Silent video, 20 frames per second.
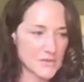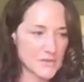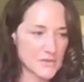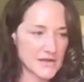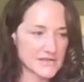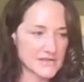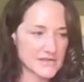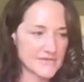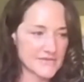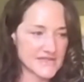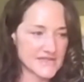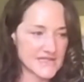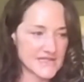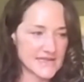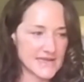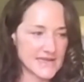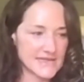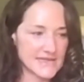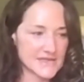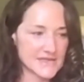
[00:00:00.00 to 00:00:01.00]
I haven't
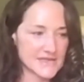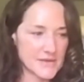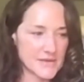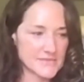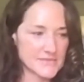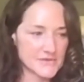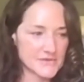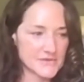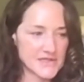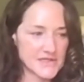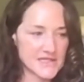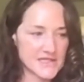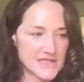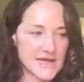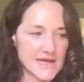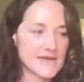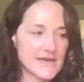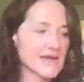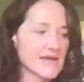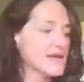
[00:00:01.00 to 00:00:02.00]
managed to get the Wellgevity
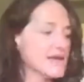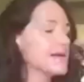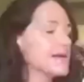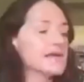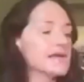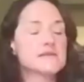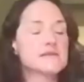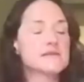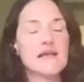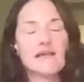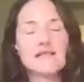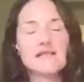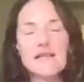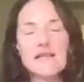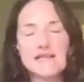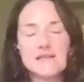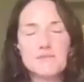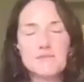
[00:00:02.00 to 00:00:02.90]
Instagram sorted yet.